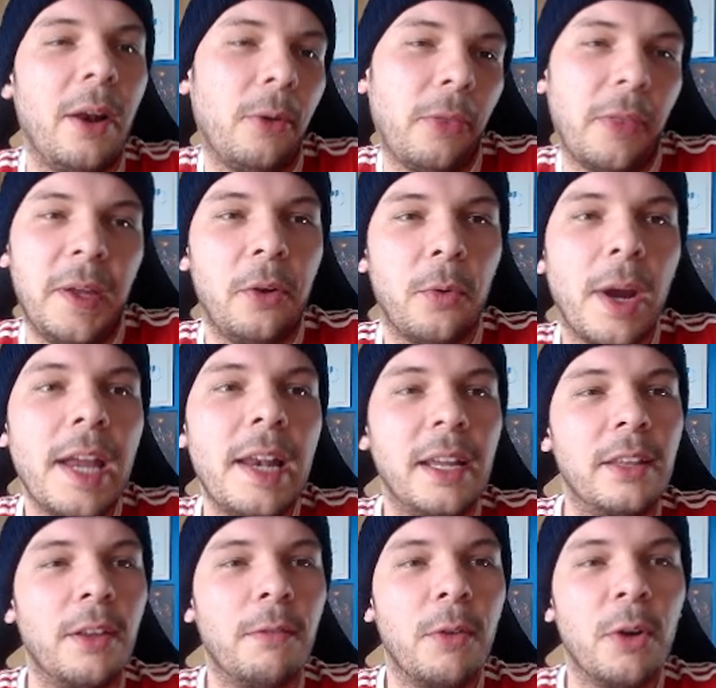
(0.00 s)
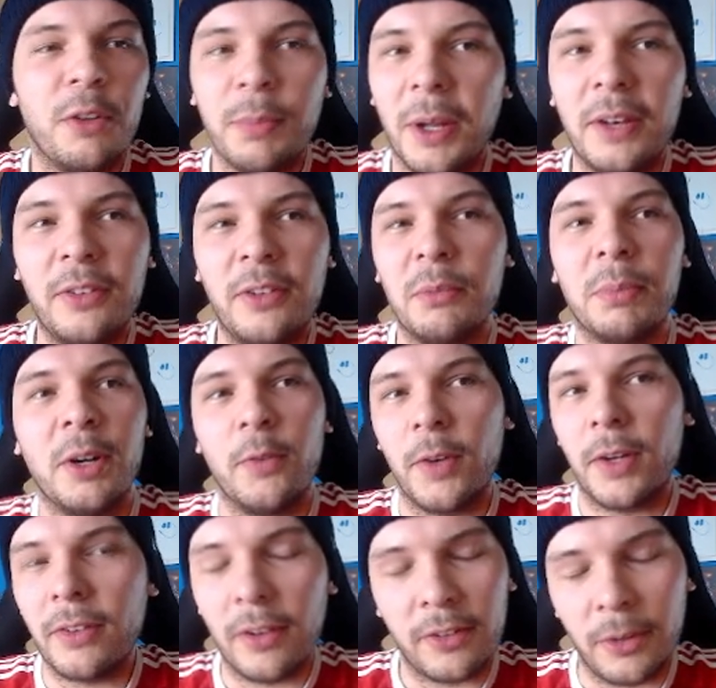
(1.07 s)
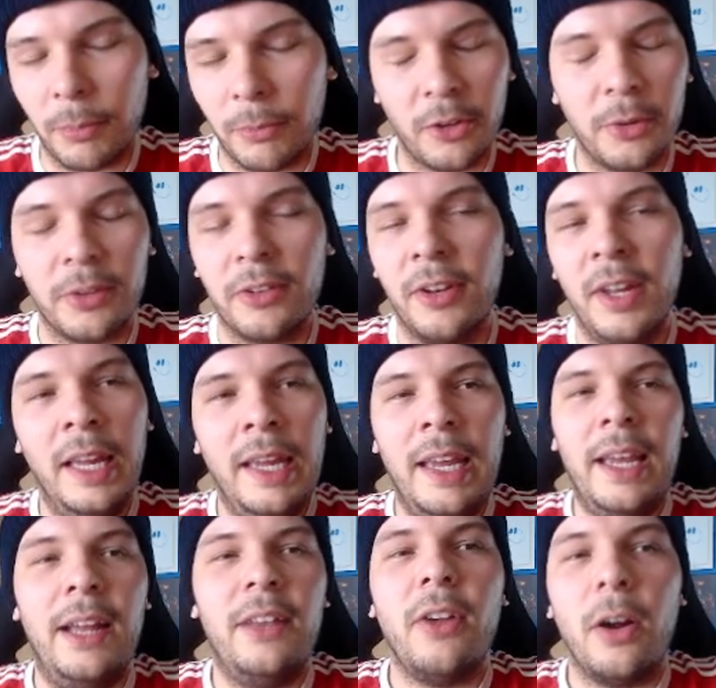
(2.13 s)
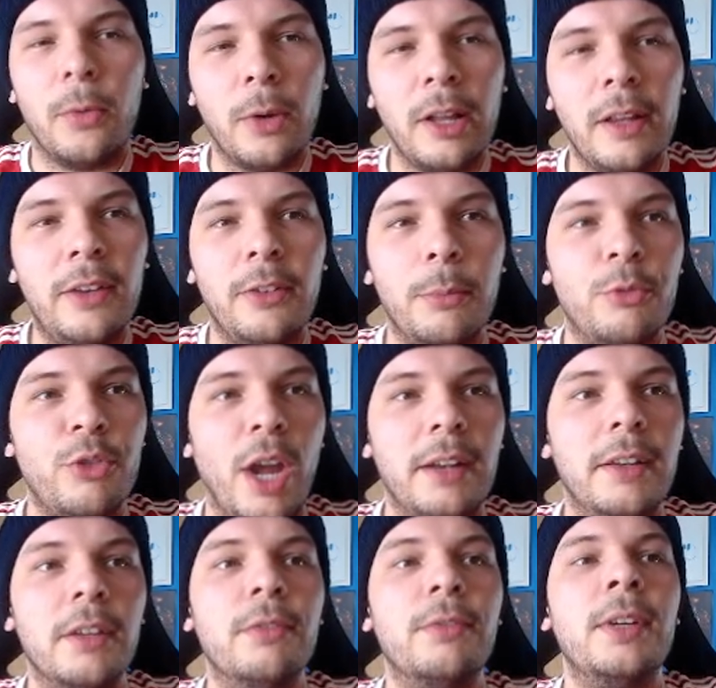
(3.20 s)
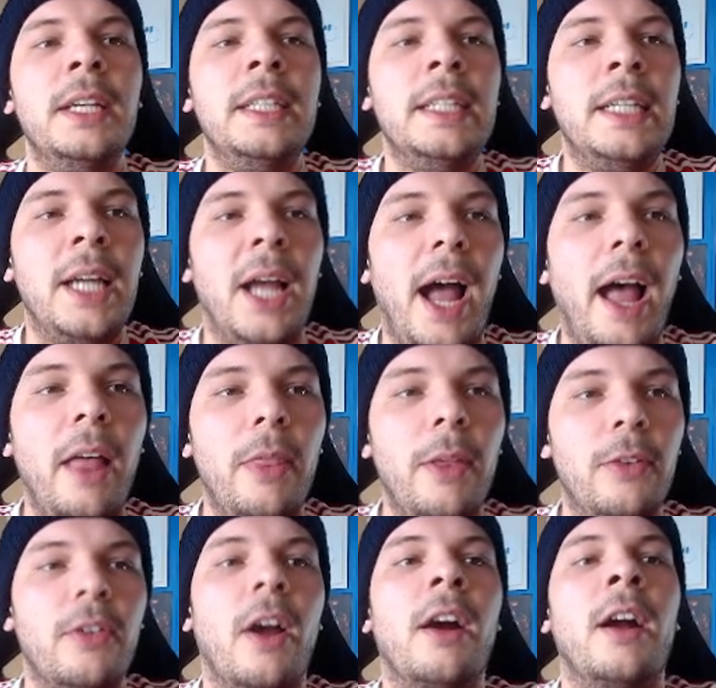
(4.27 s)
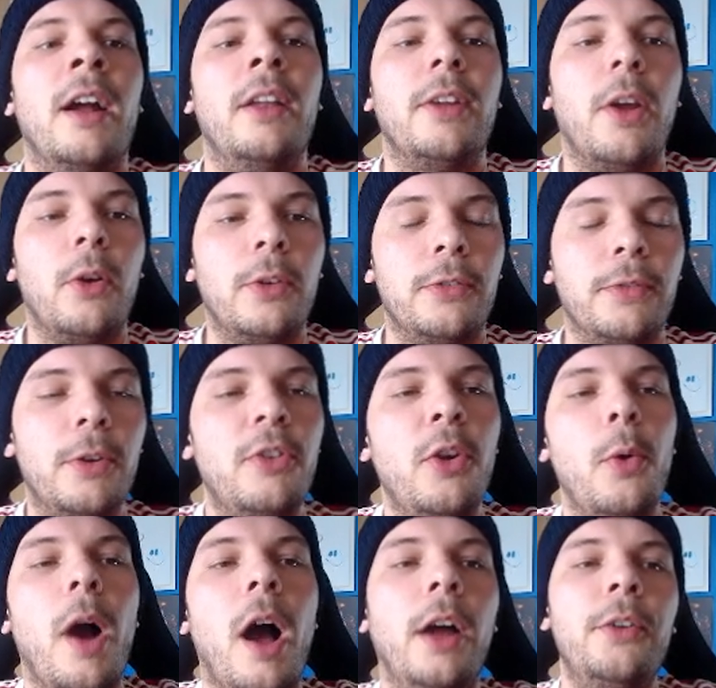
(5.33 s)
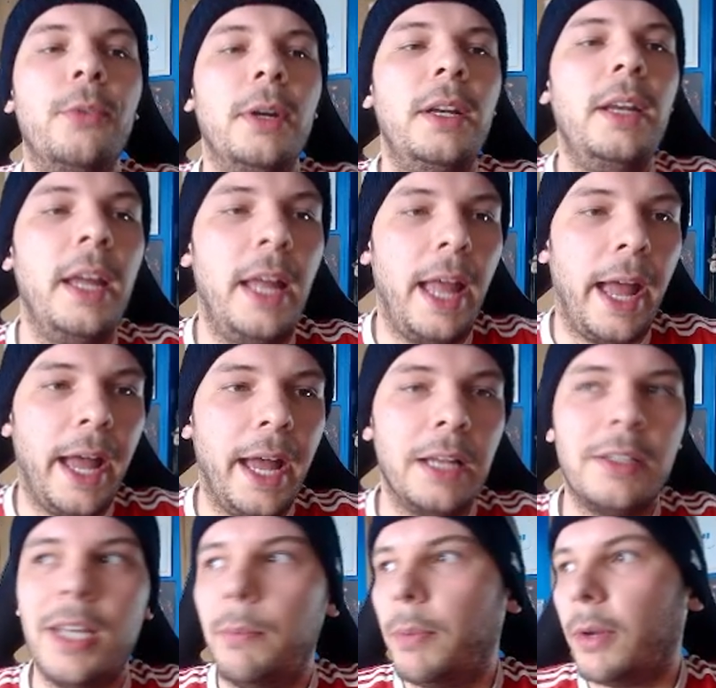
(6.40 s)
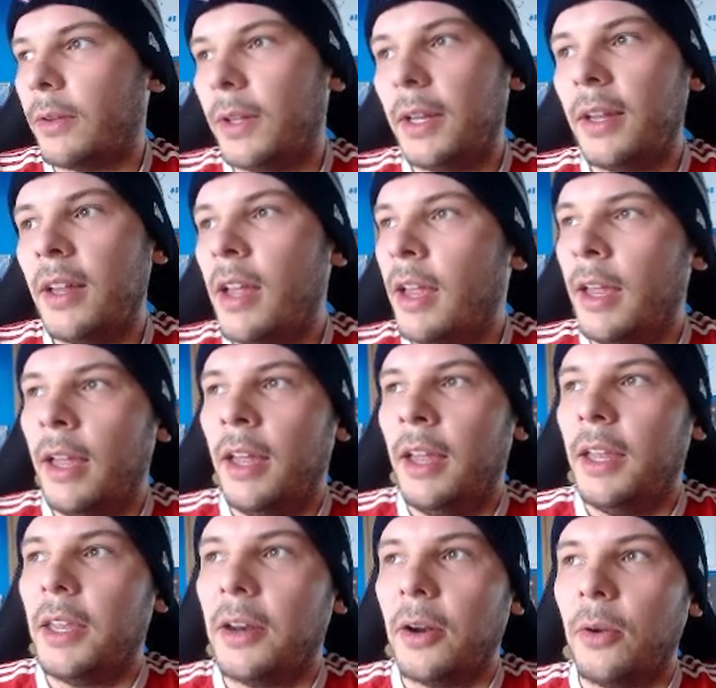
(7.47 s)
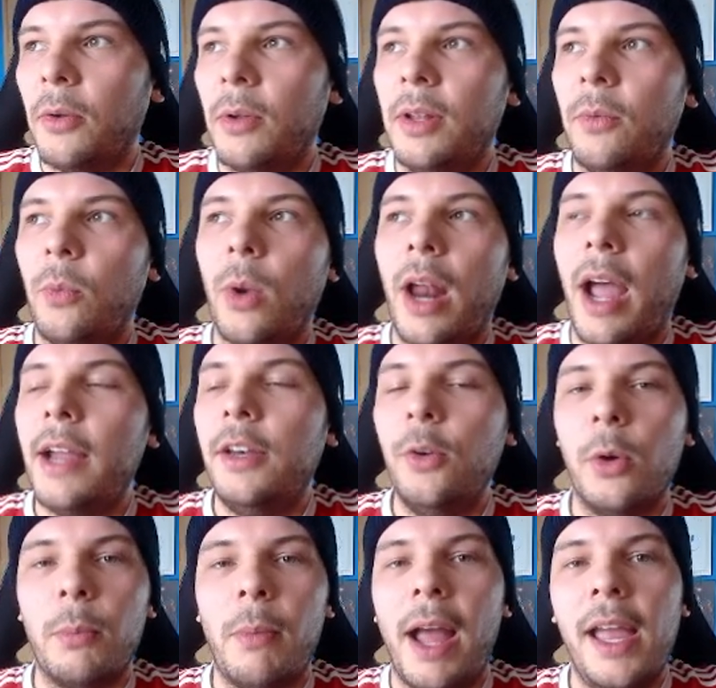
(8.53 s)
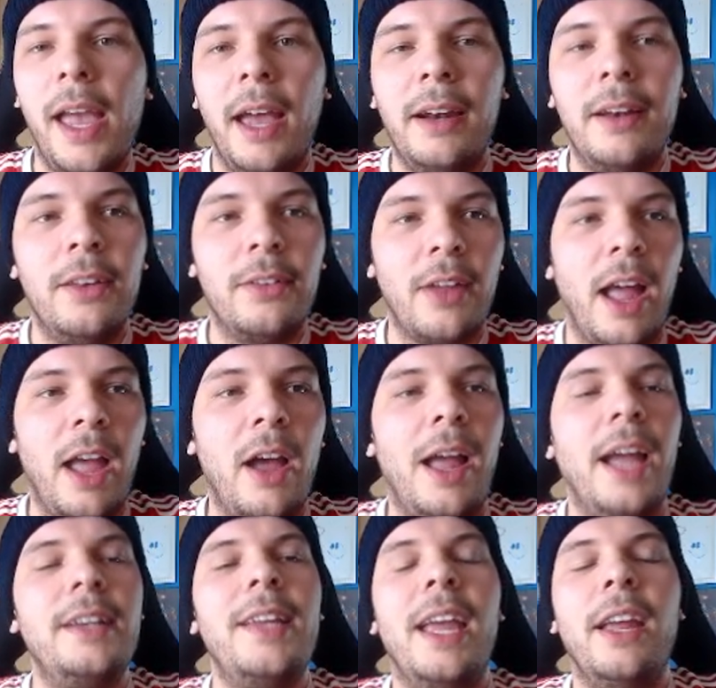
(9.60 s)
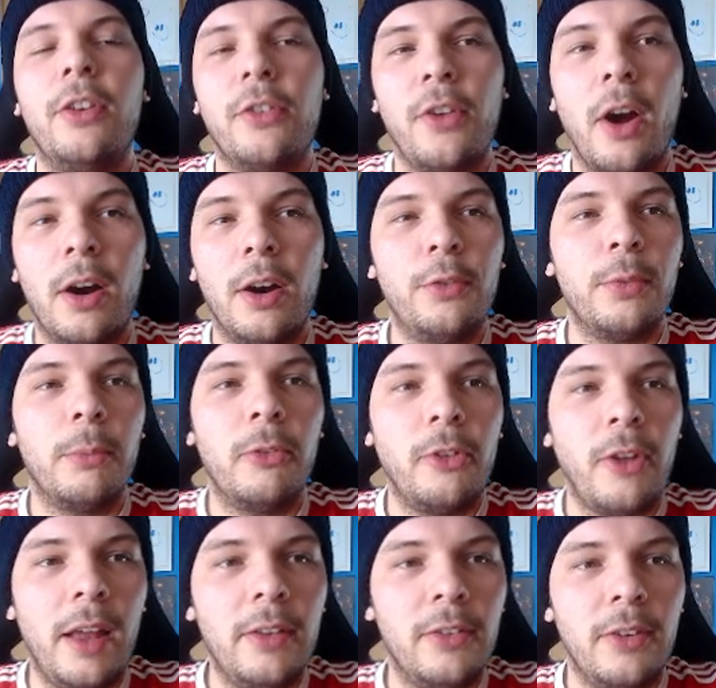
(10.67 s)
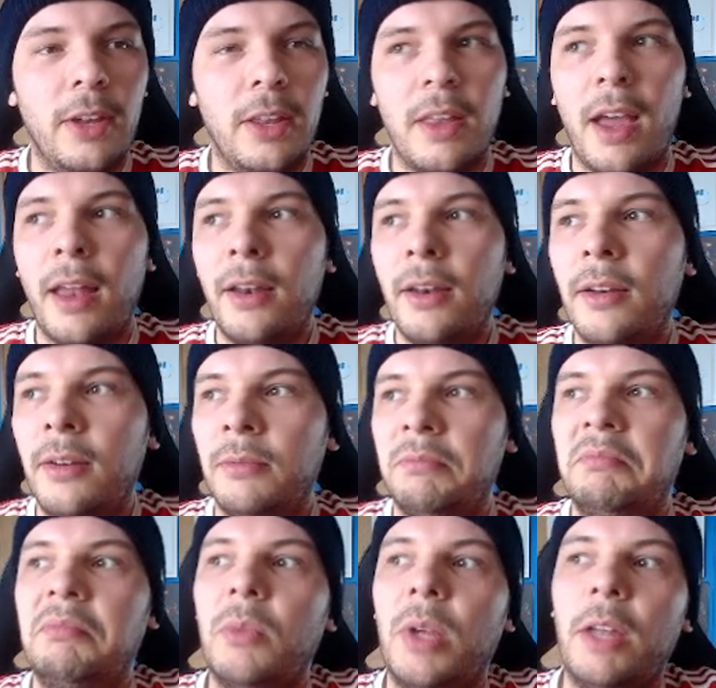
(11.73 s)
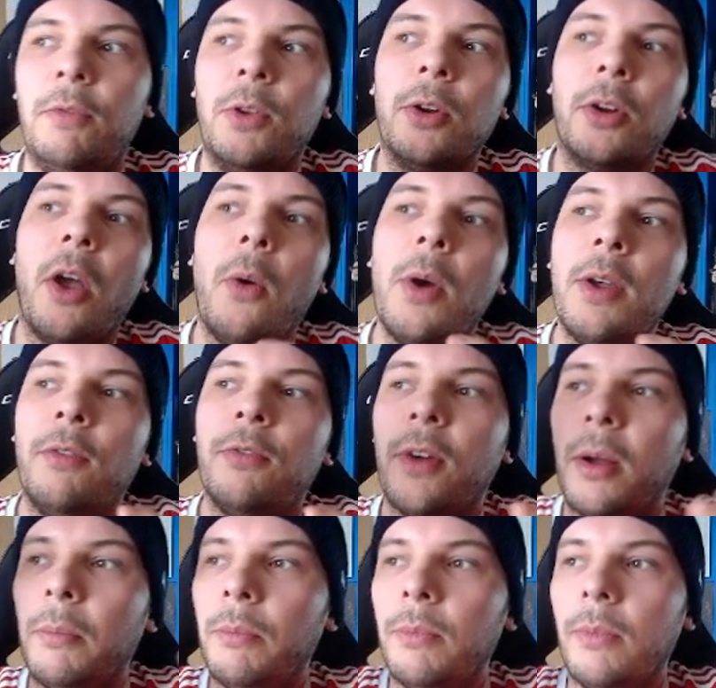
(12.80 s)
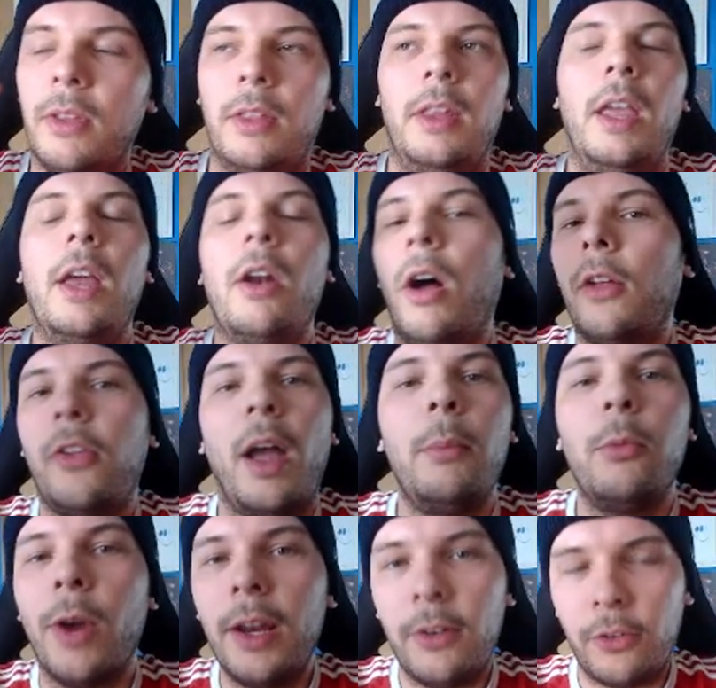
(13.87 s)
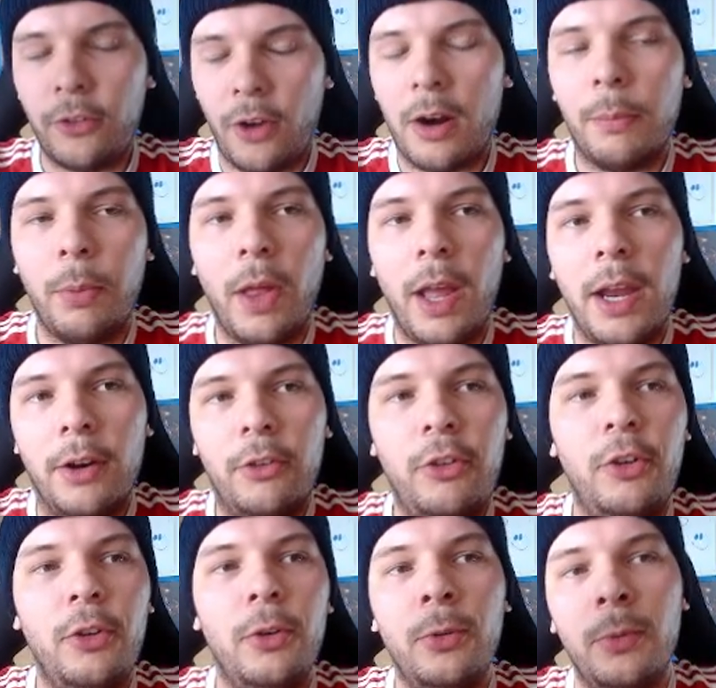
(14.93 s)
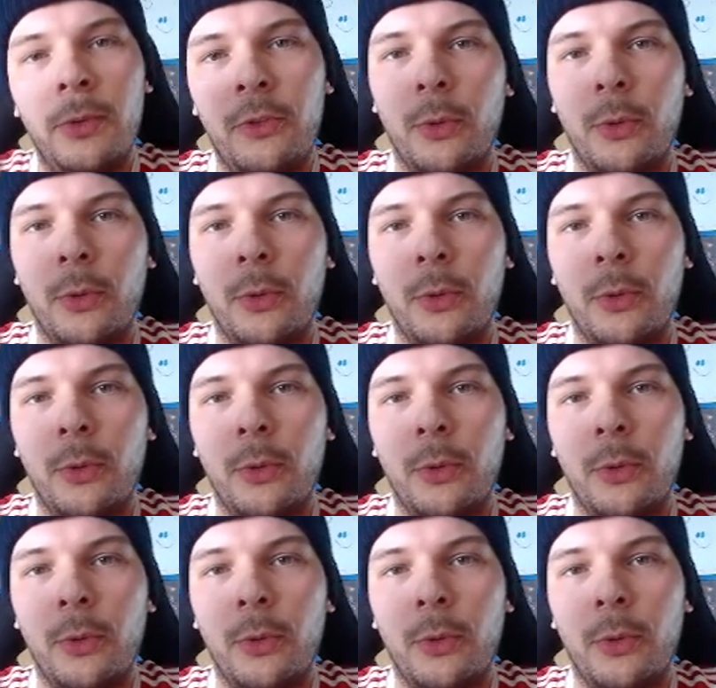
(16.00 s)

I don't think grading in the first place is a perfect system, so it's all really subjective. This Zara goes for $200. Typically, what I do in my head is I take stars from sets, and then if you're going from an all-time great star player to